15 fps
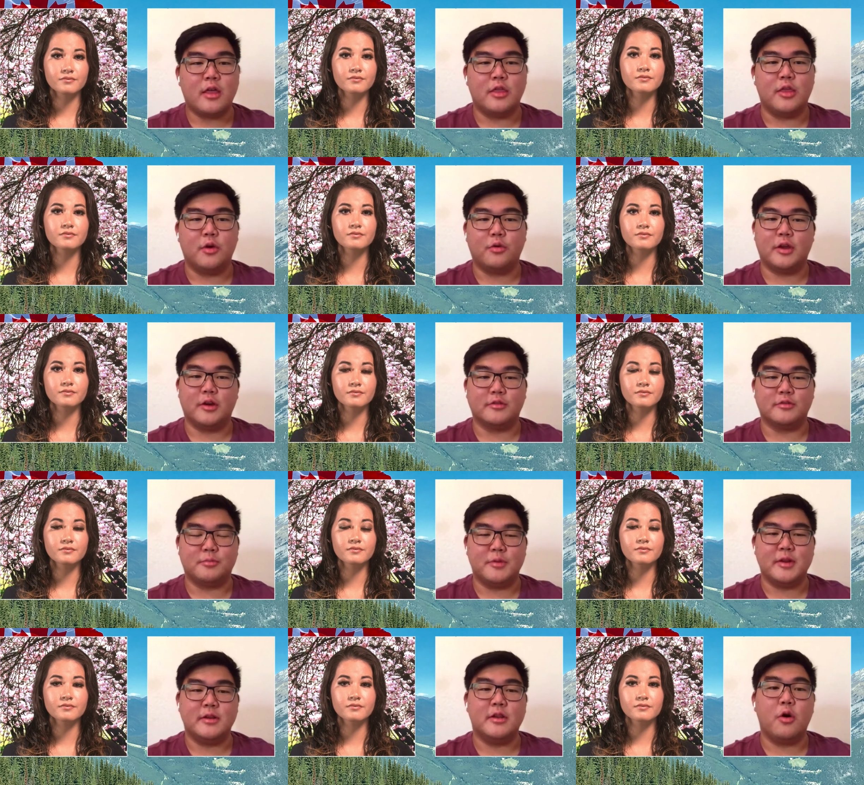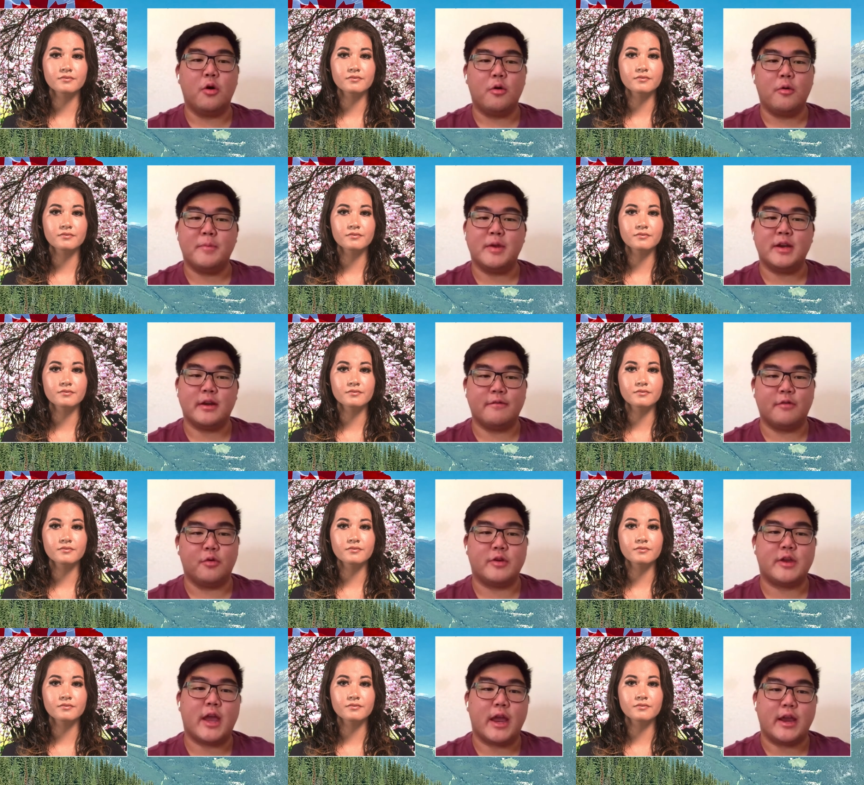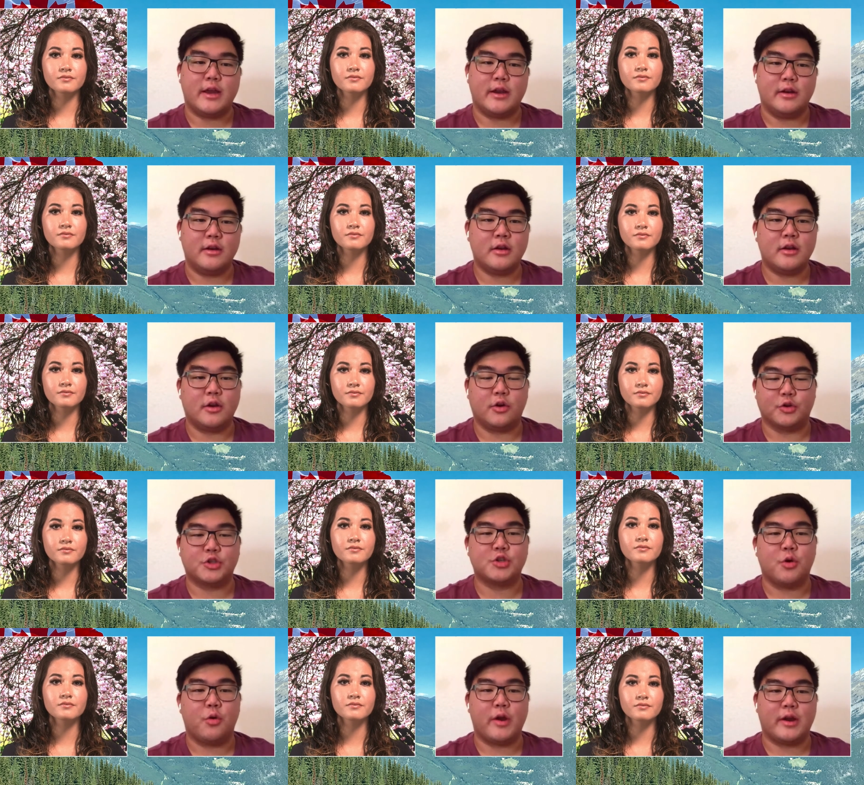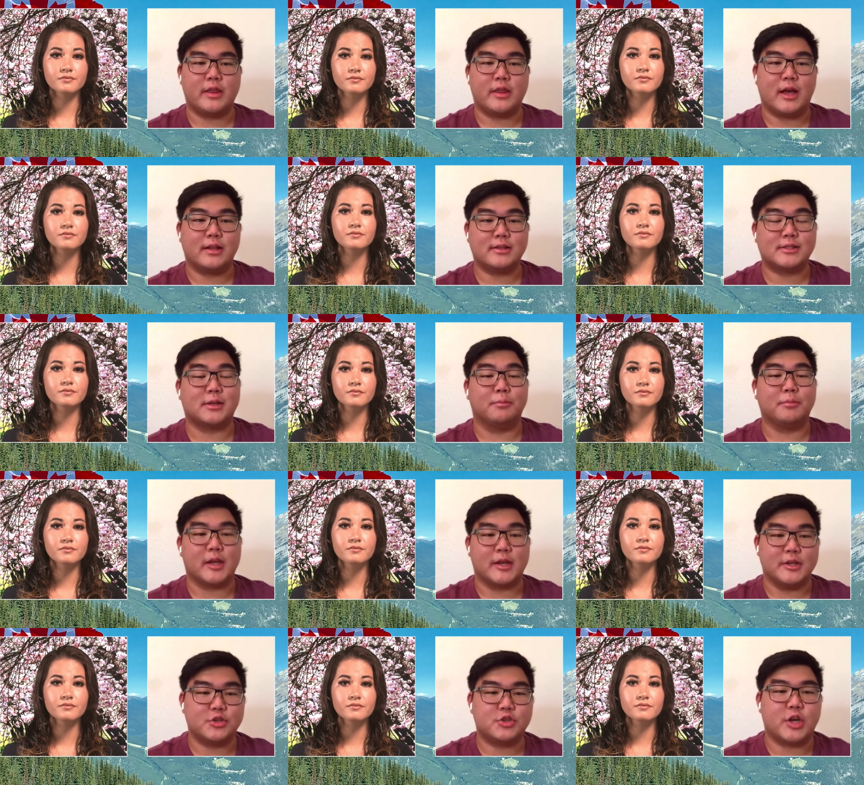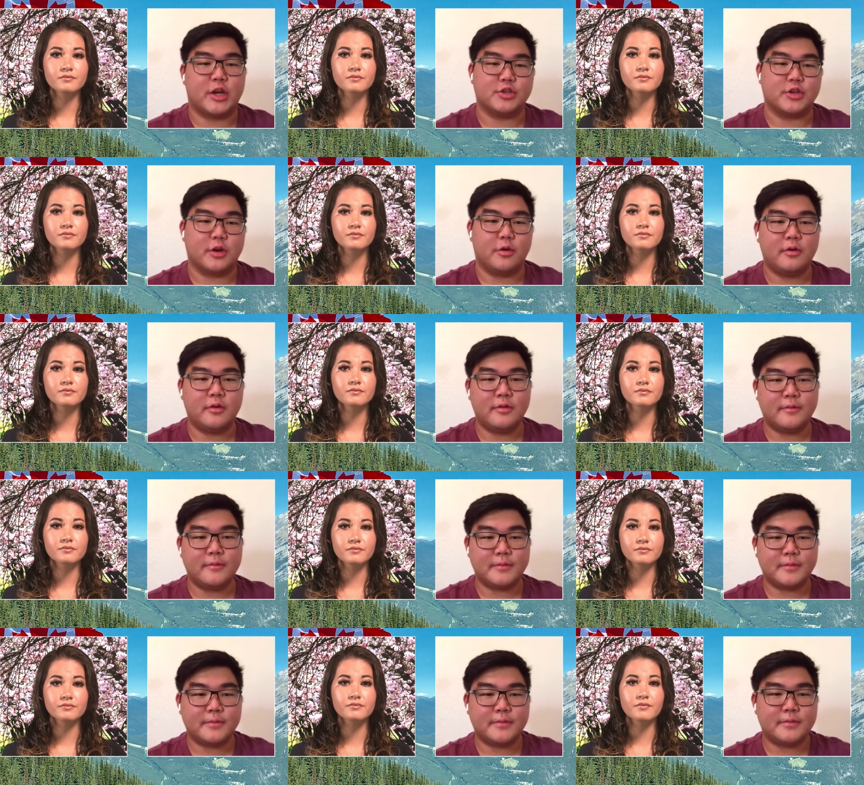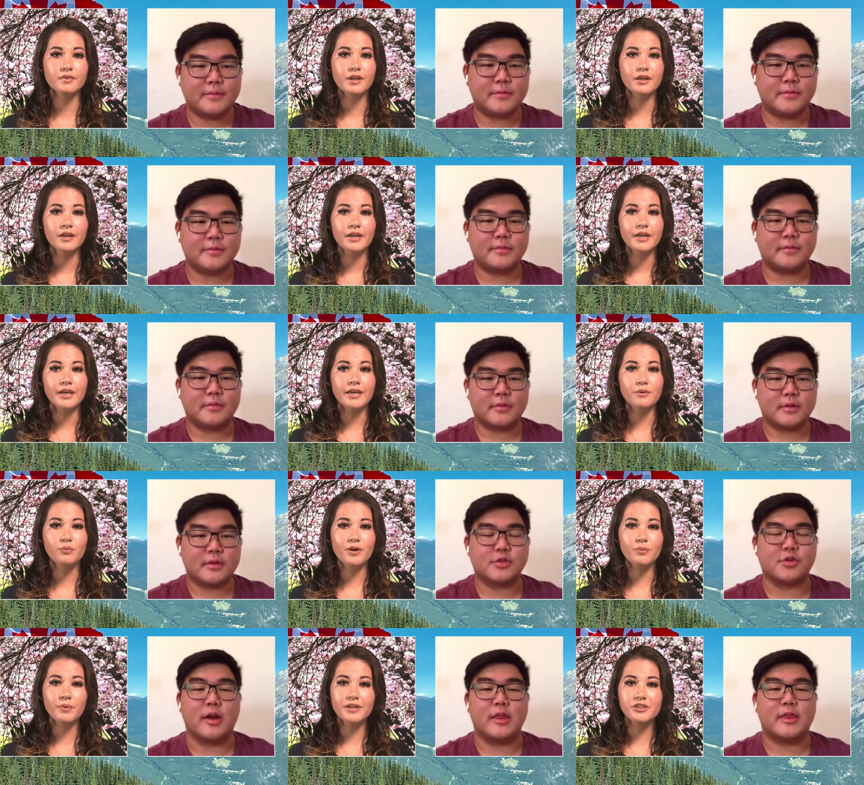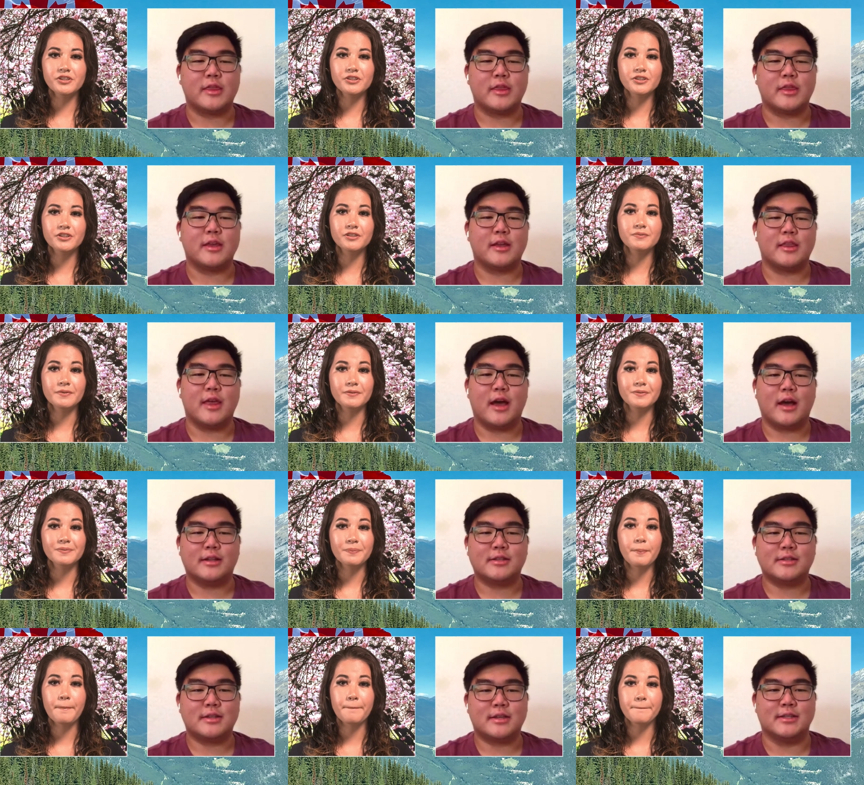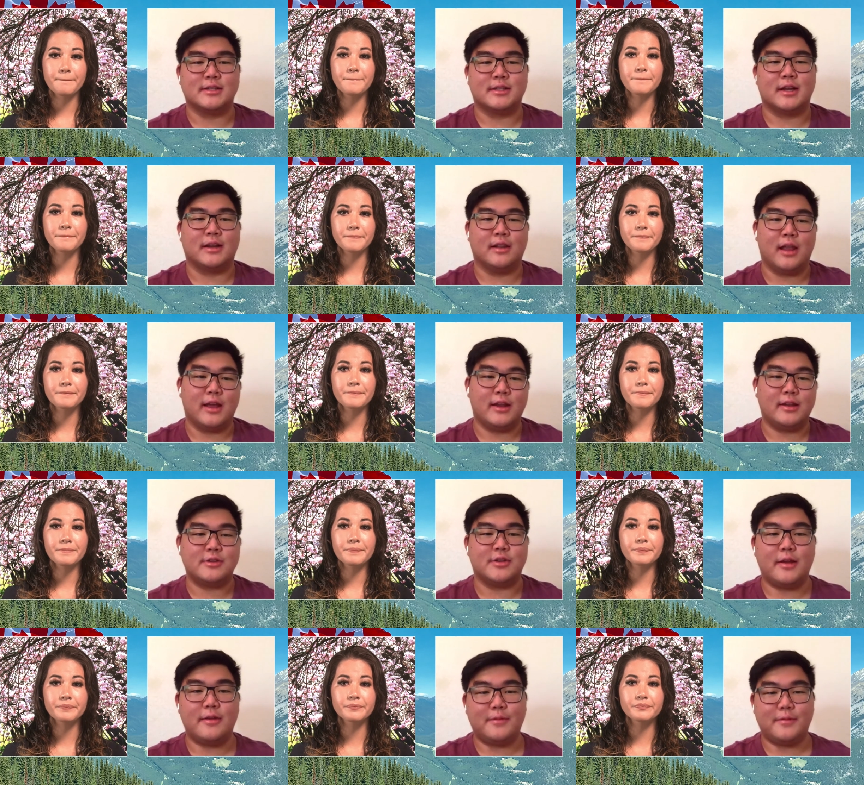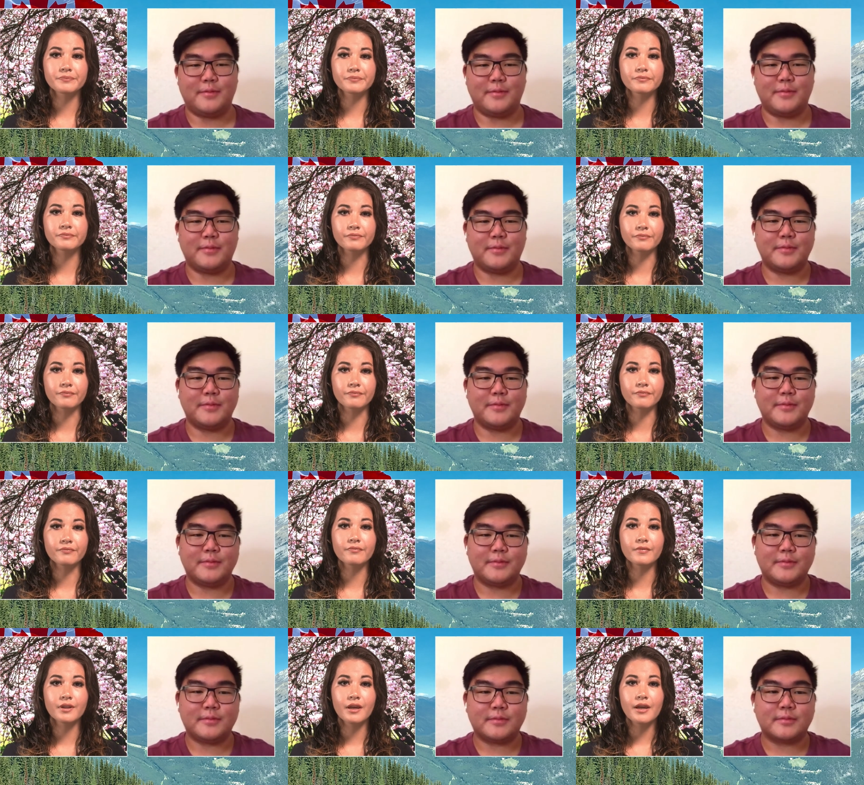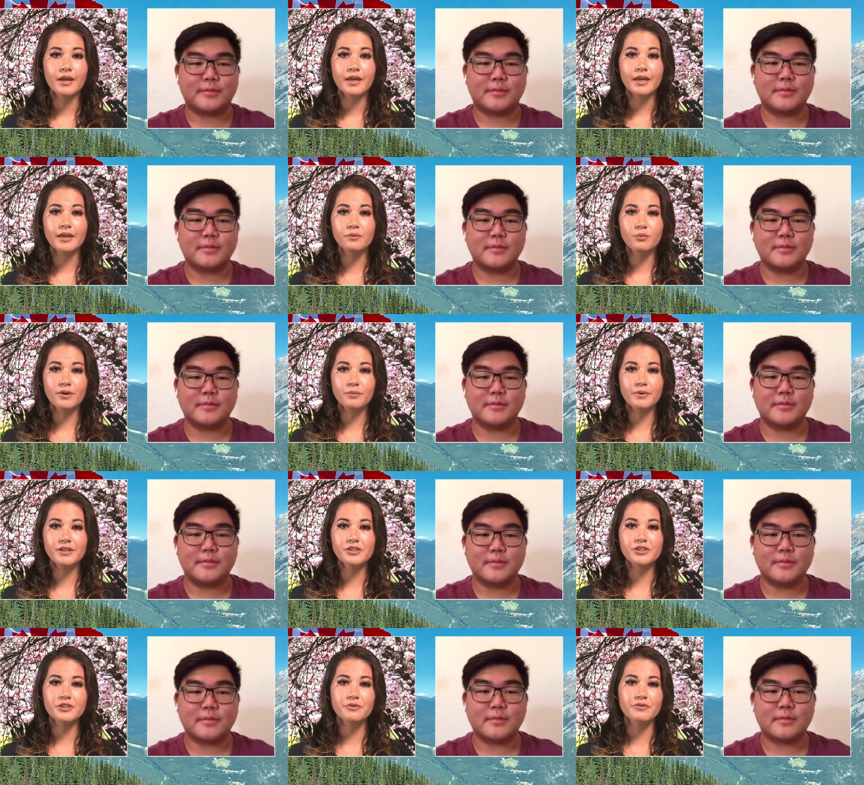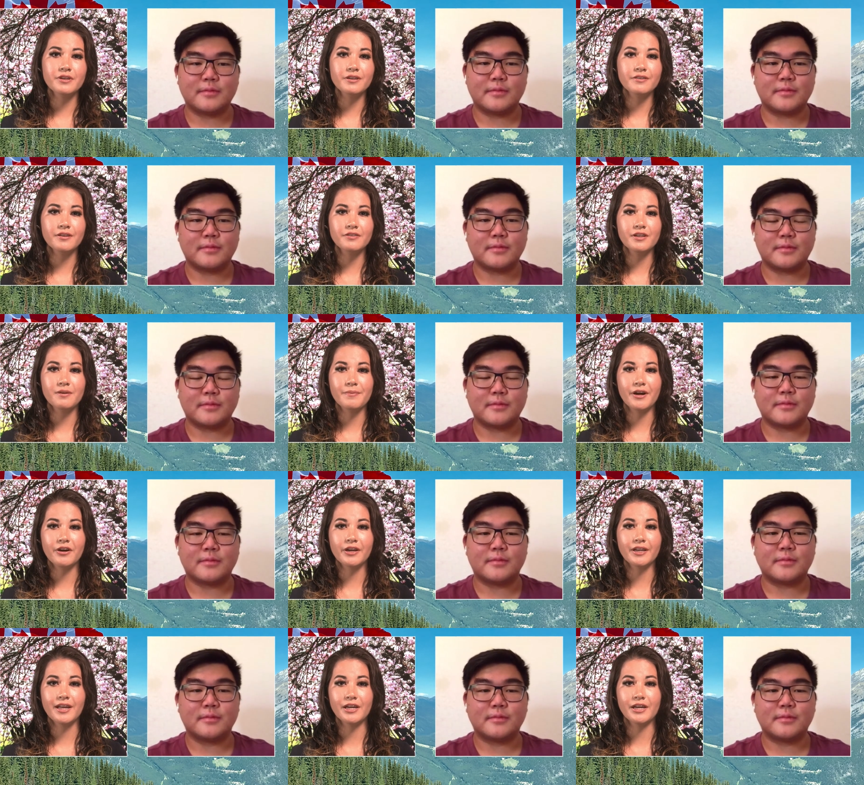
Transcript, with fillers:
Speaker 1: though there's been no meaningful gain or showing that something is changing.
Speaker 2: In
Speaker 1: what so ways? I think that has kind of led to that. Mm-hmm.
Speaker 2: In what ways do you think that the American